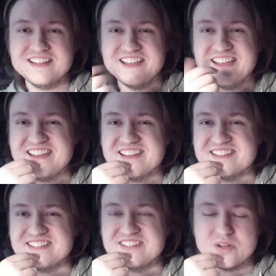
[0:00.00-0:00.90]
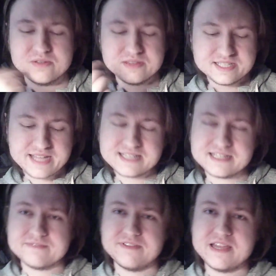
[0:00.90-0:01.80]
And these guys
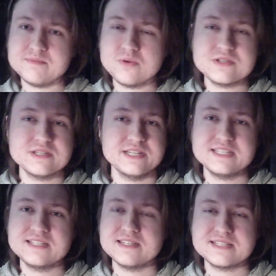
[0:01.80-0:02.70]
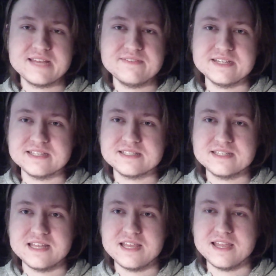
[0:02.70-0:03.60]
like Van Morrison, he's in his 70s,
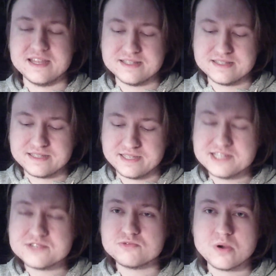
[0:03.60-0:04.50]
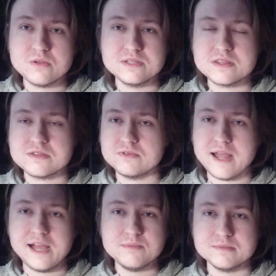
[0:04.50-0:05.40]
and he's rolling through
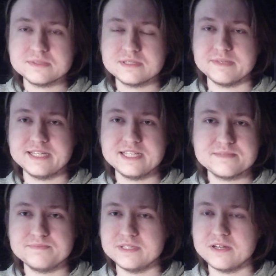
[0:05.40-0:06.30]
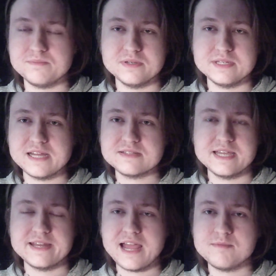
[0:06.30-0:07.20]
albums. I mean, he's putting out
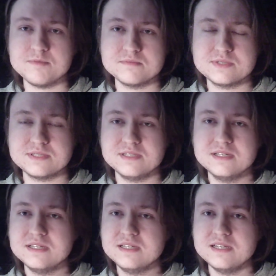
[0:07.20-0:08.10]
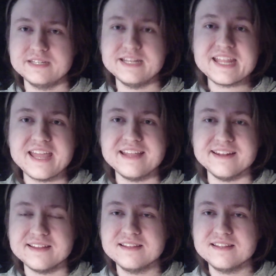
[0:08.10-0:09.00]
10 albums a
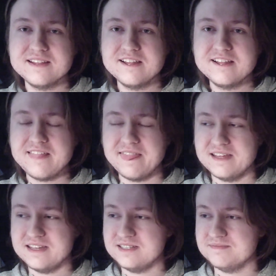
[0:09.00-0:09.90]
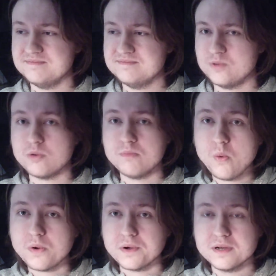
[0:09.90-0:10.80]
decade, or more.